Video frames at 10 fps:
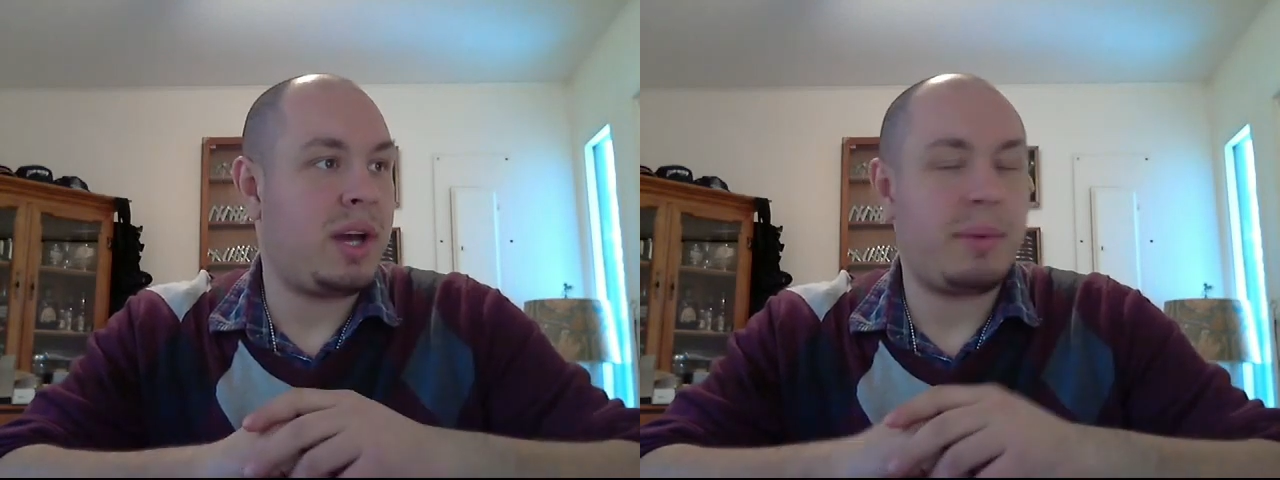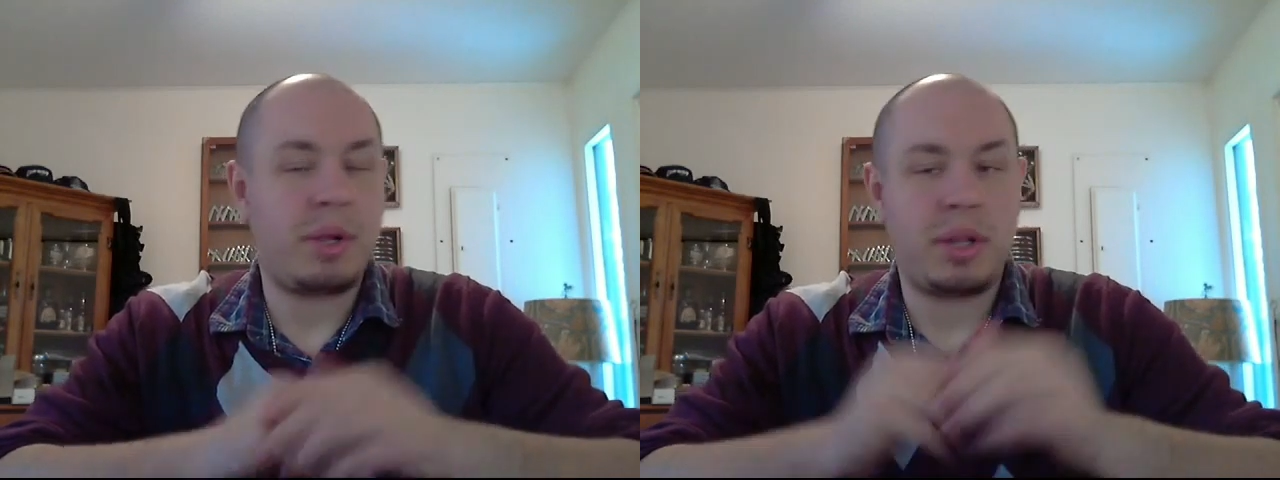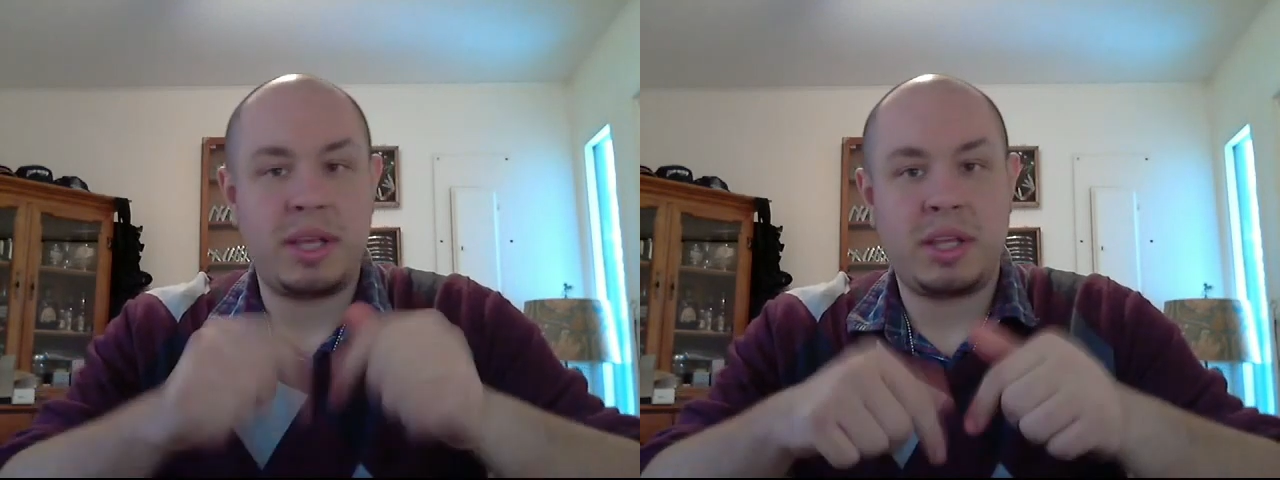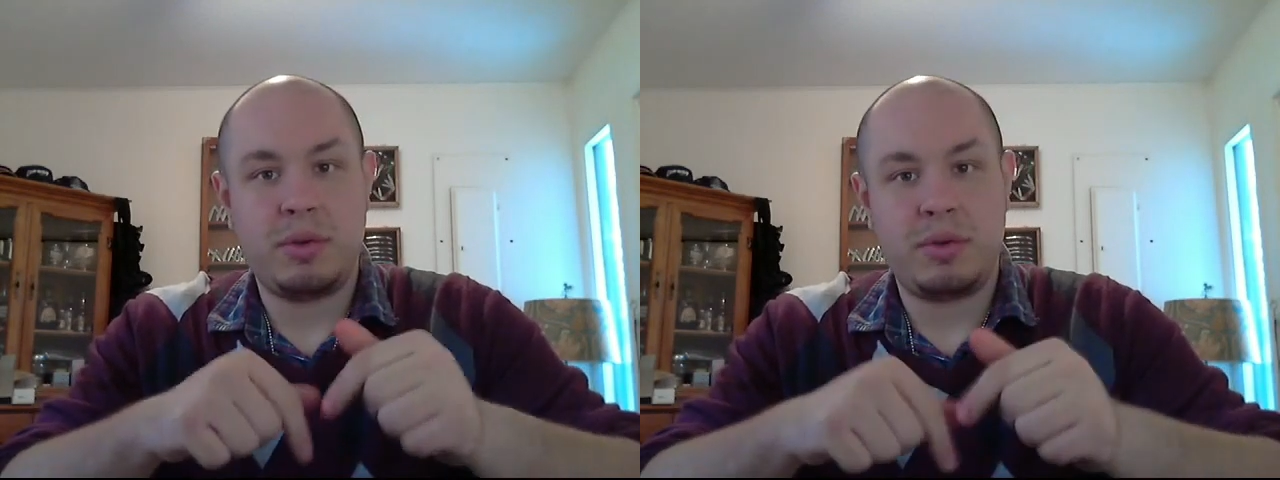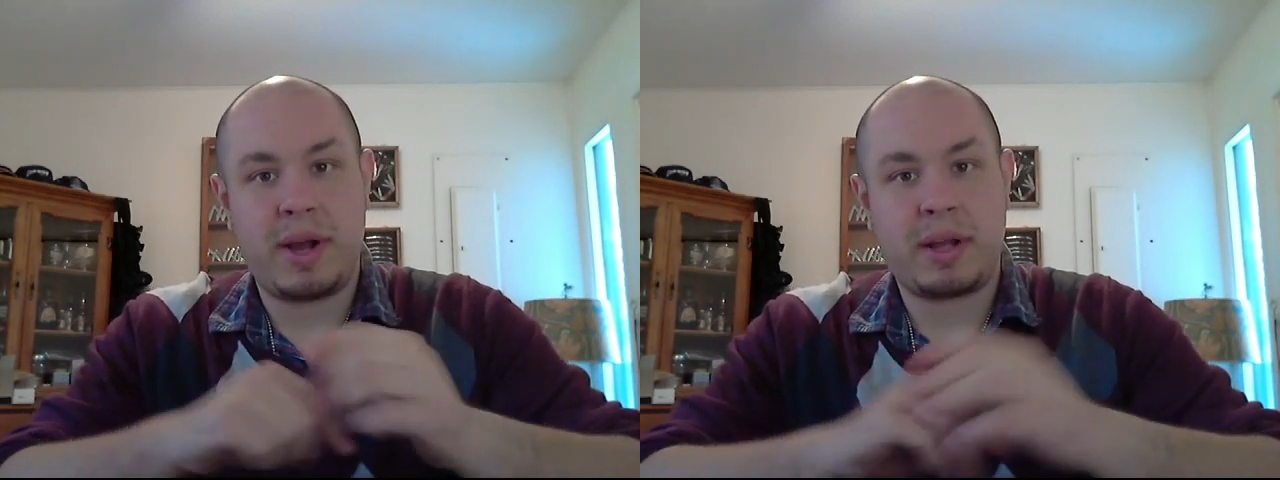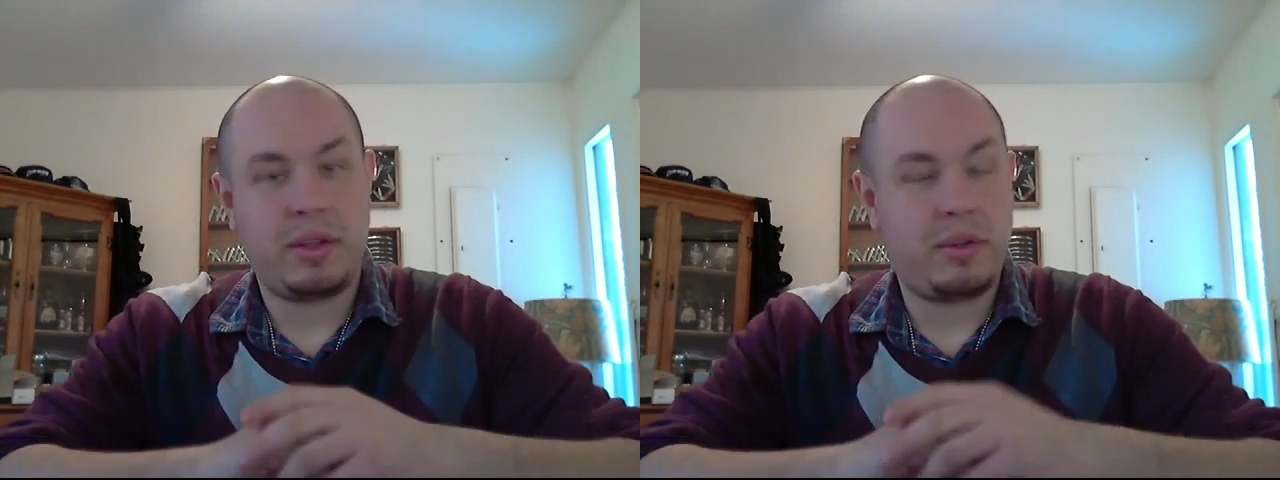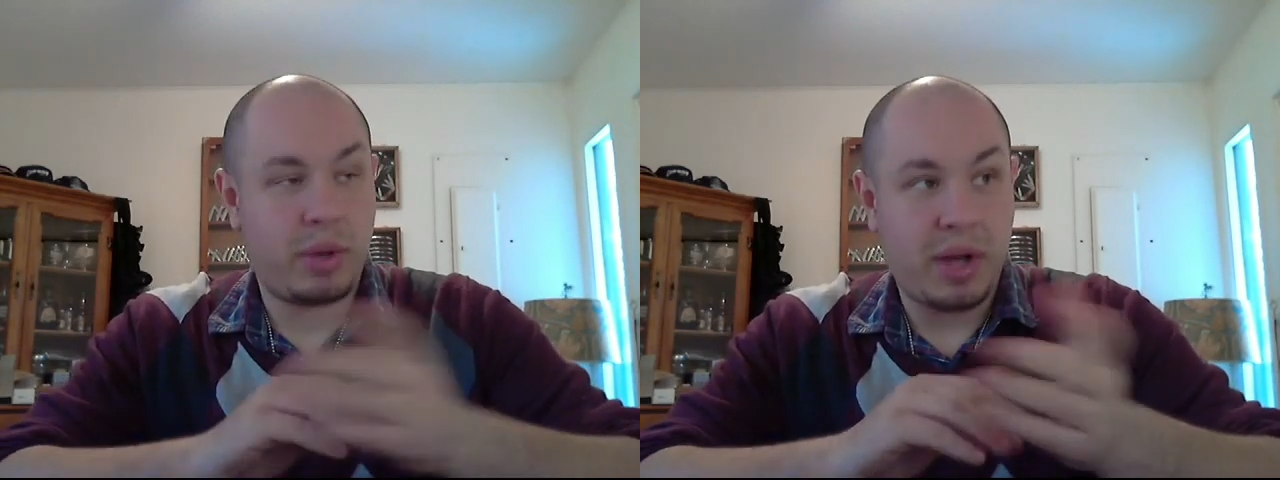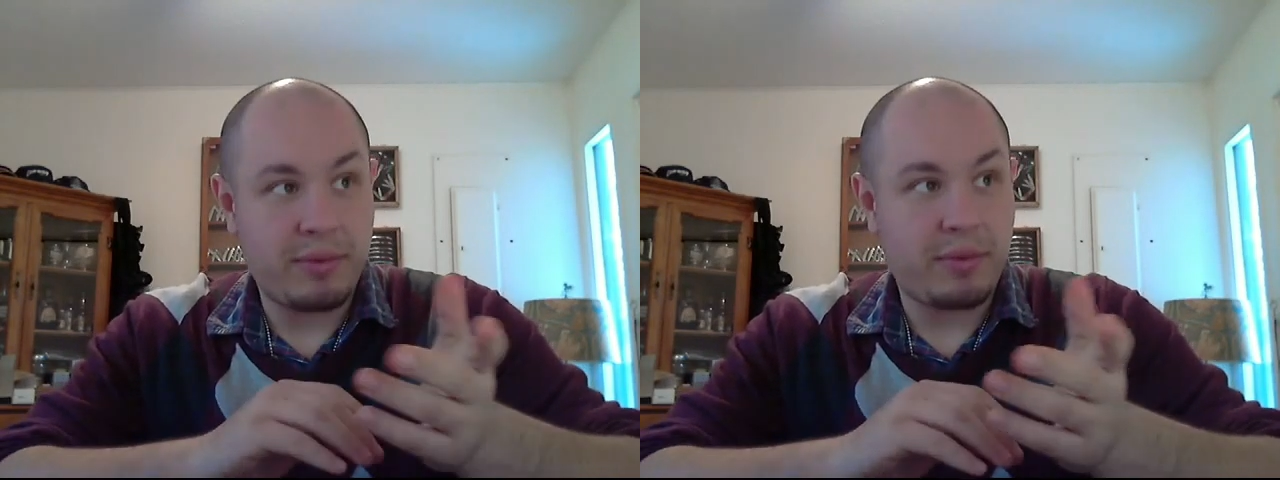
I'm going to link you directly to what I have